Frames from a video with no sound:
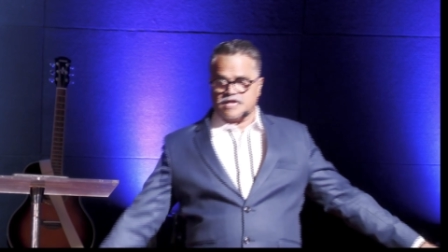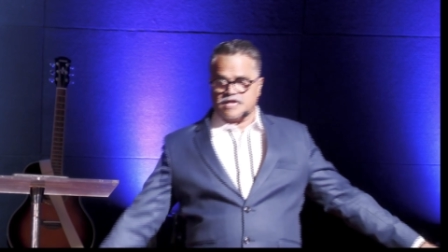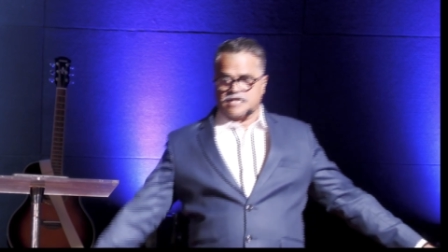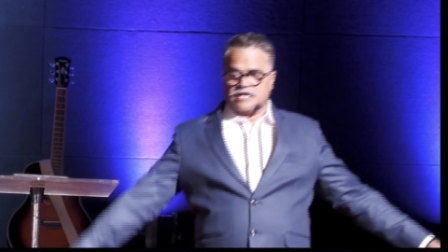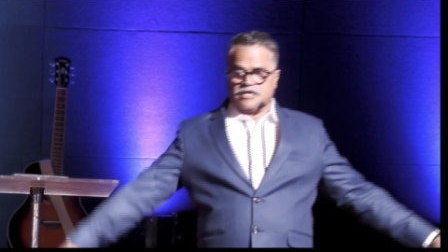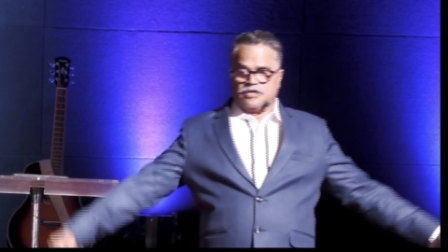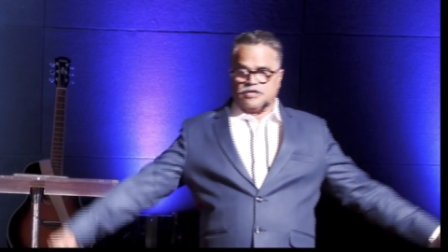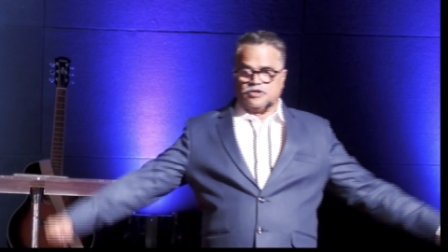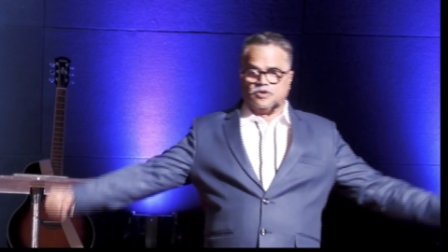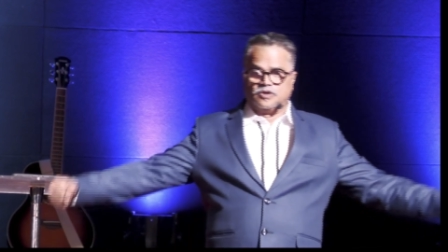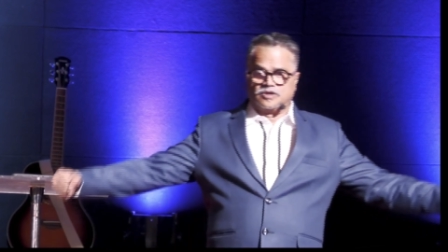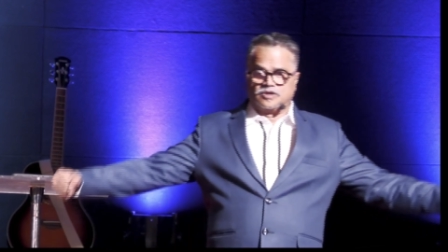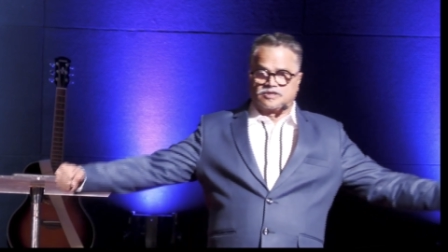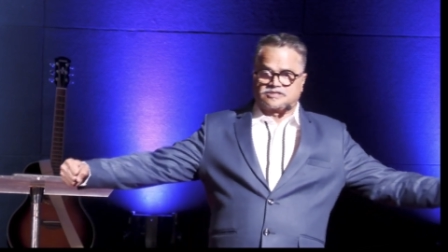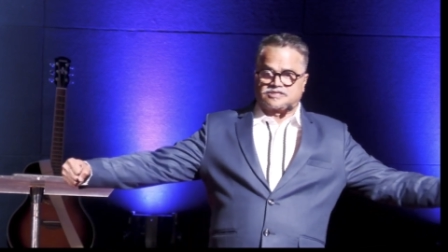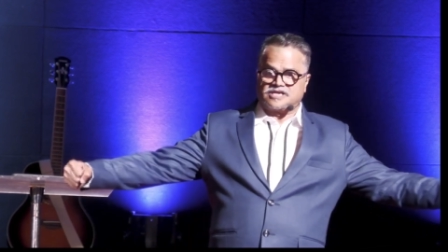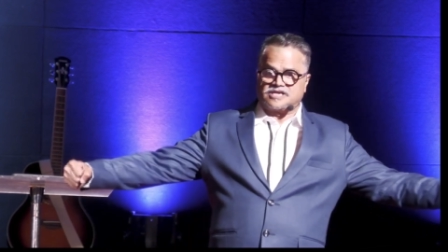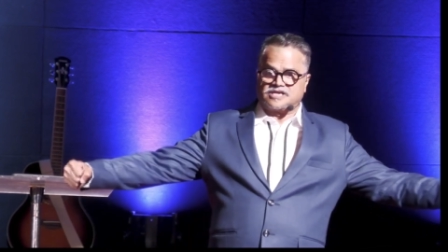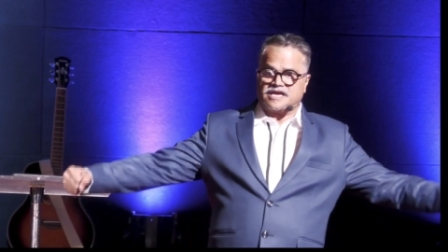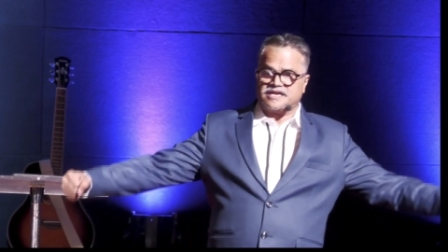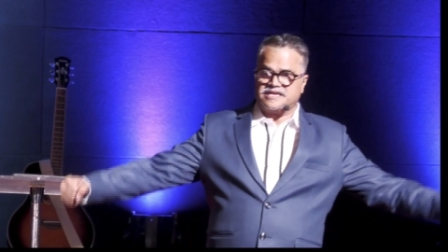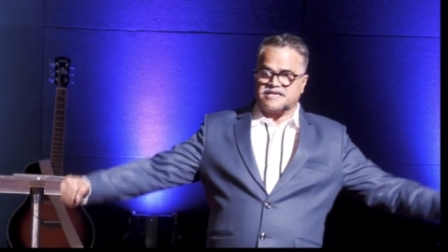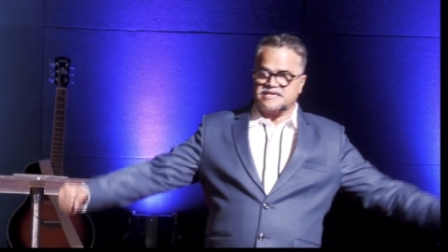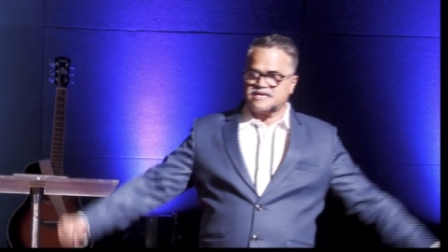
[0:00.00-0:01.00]
he looks
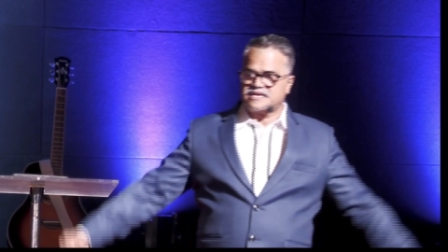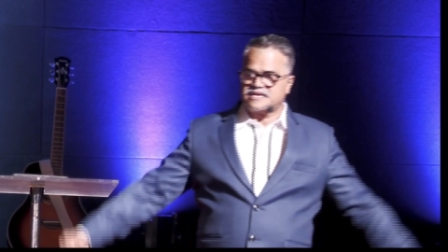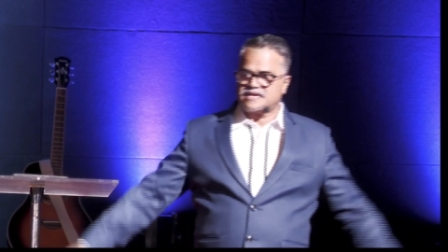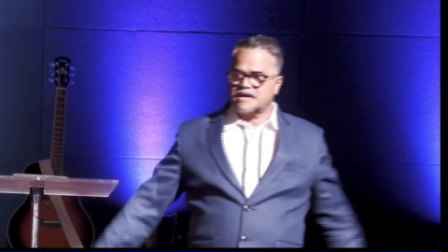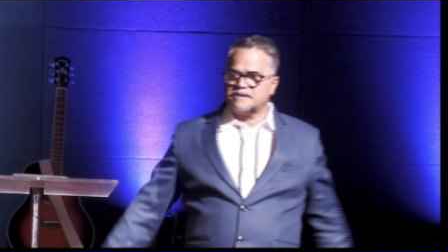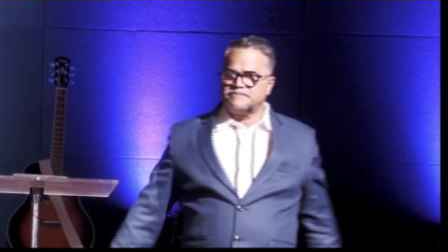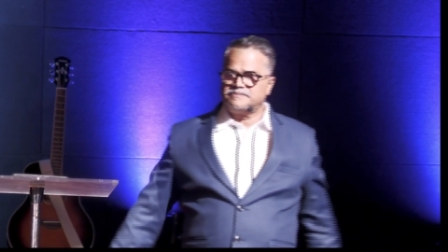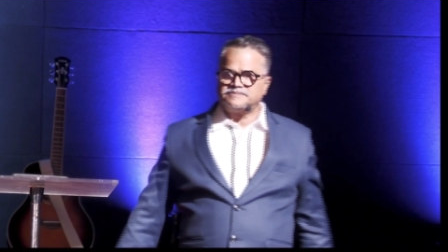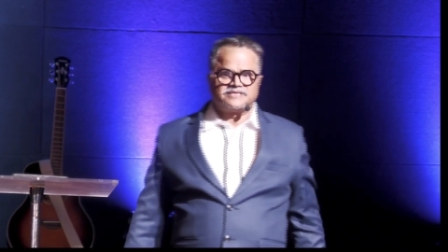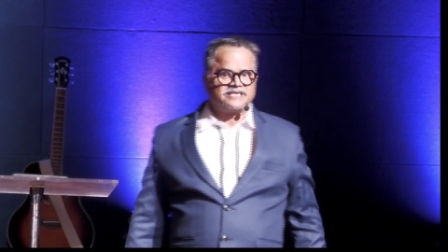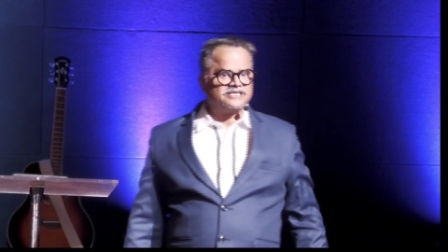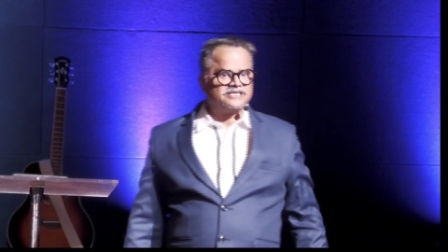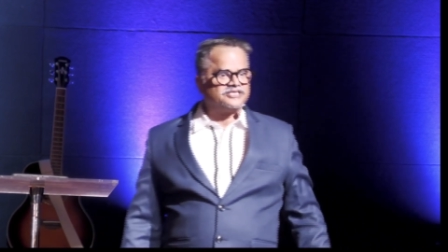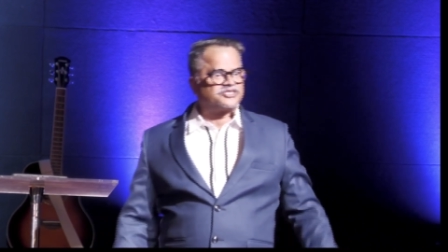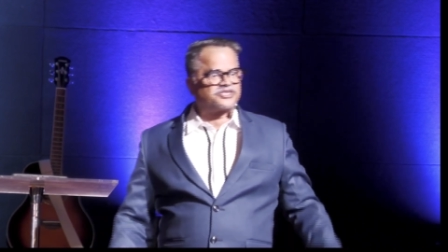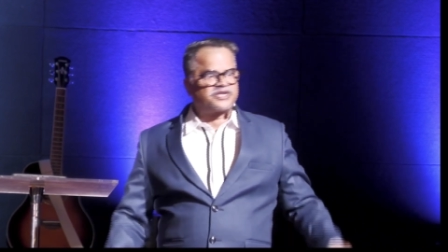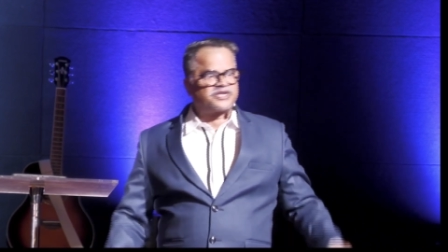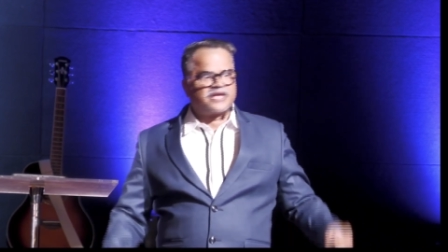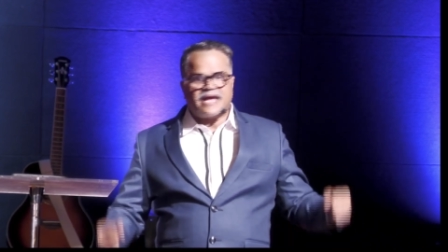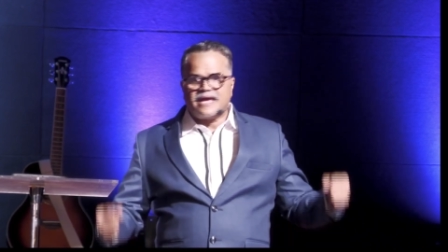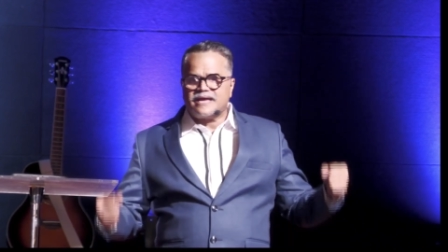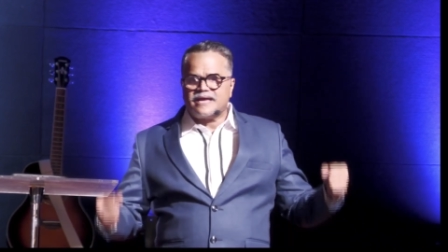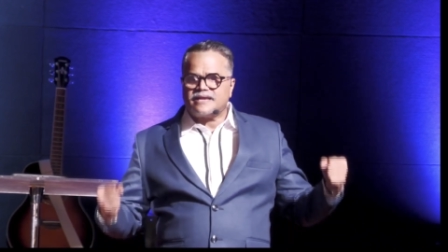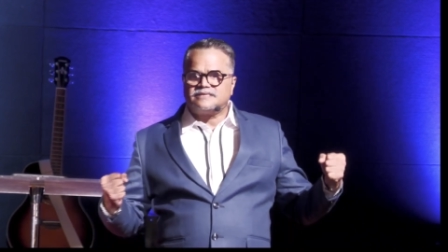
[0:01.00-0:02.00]
and he comes and
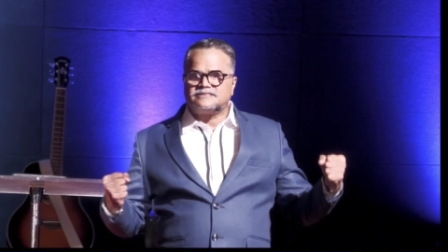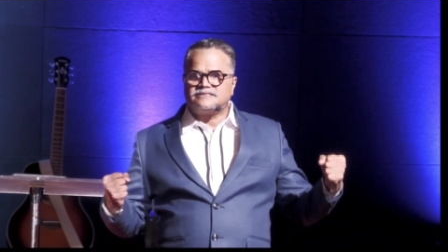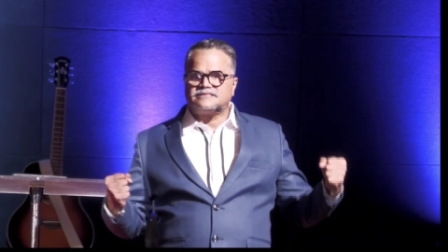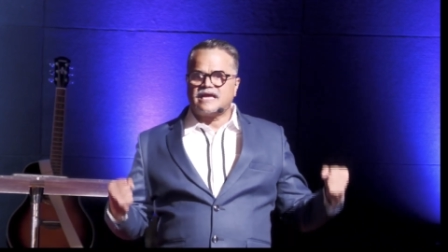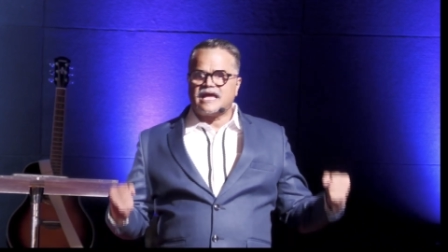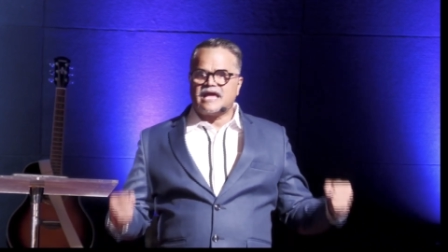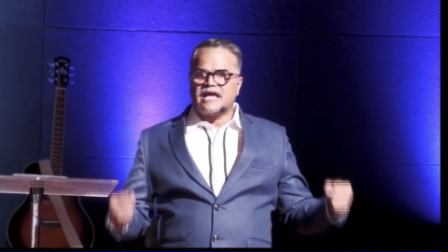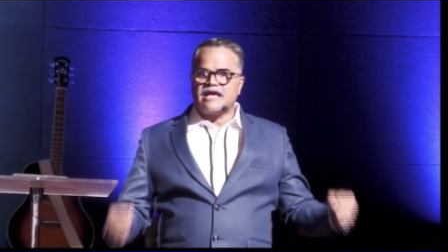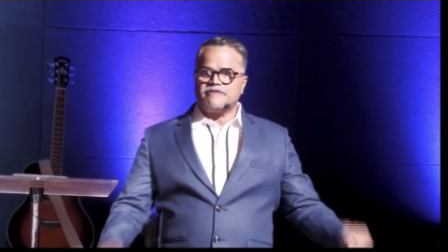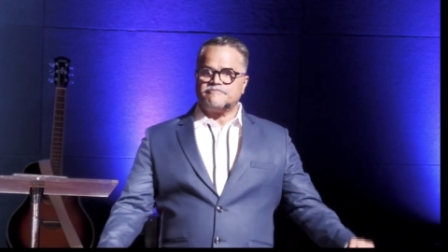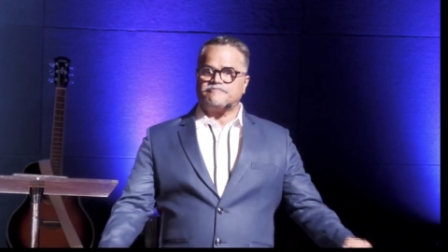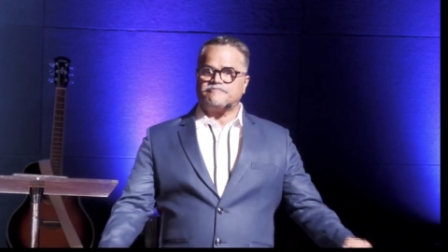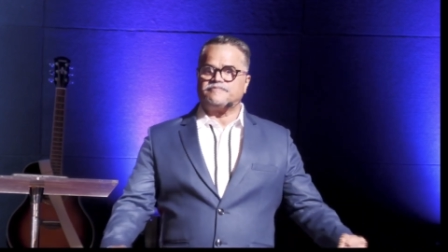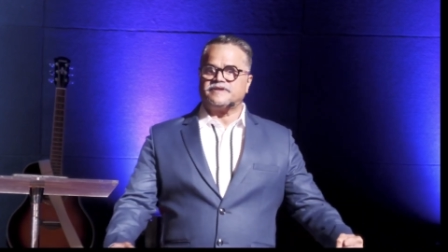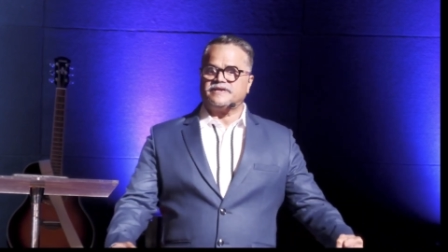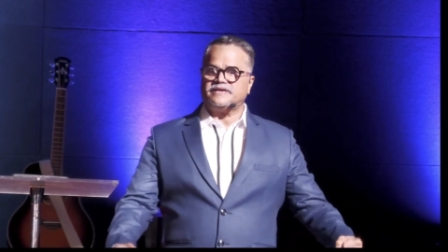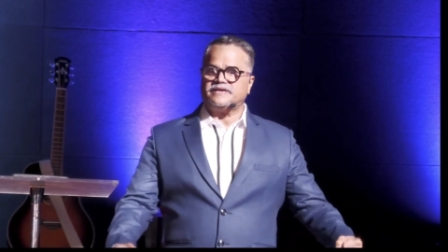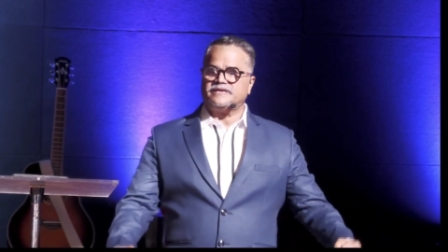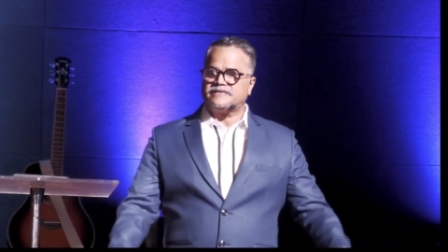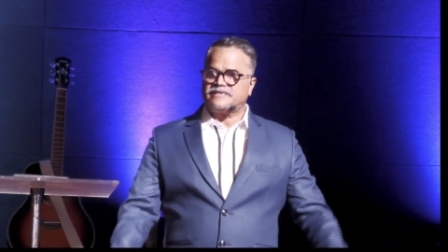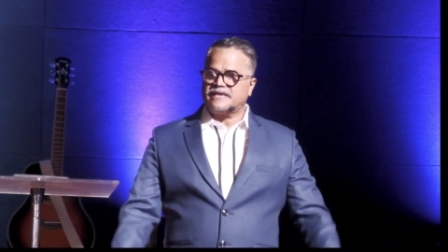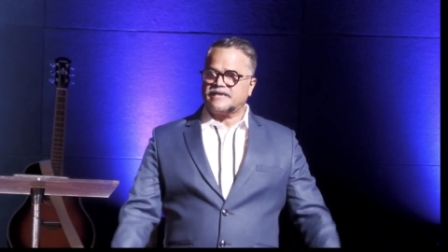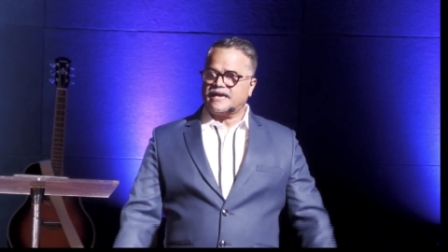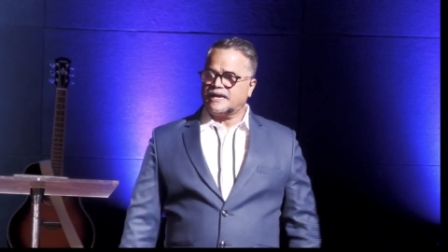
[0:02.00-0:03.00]
scares us every
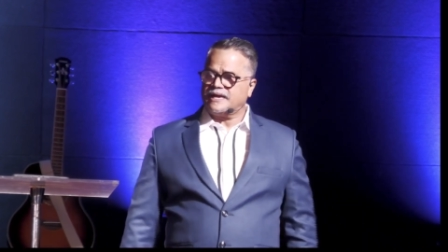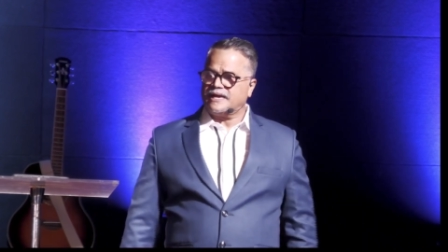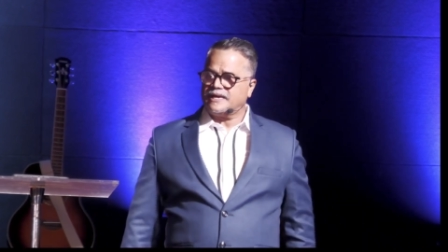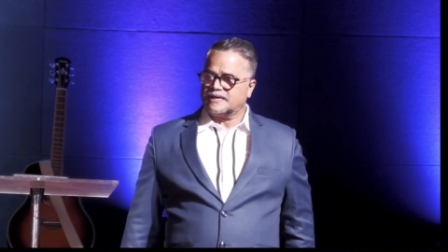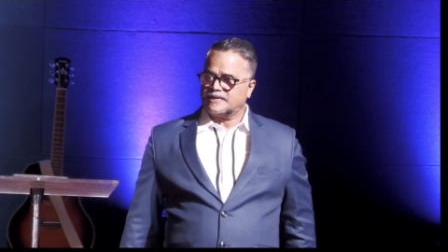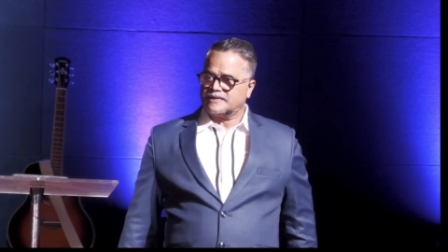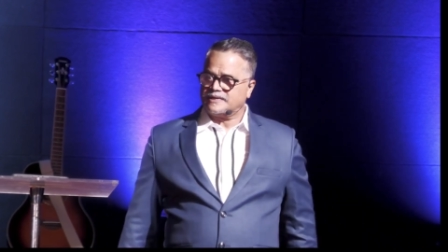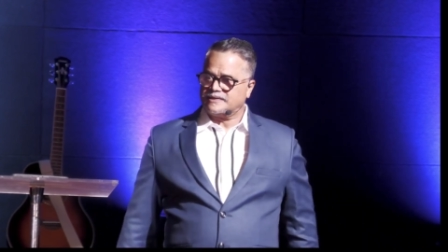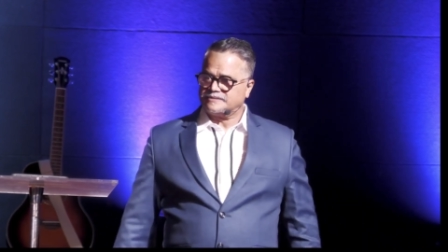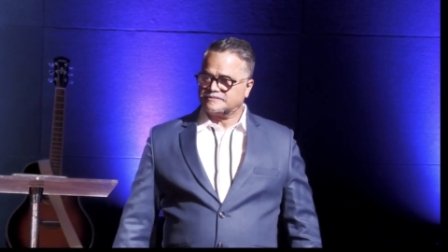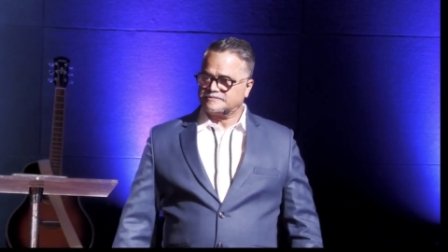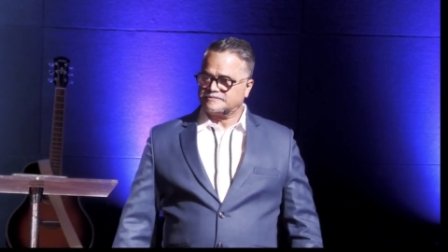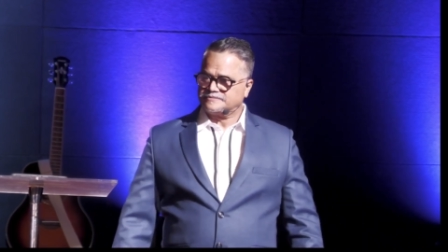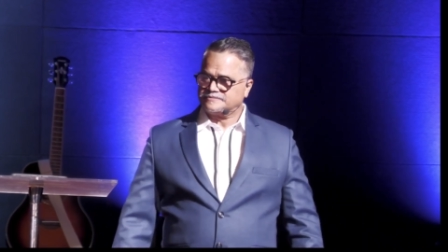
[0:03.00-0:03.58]
day.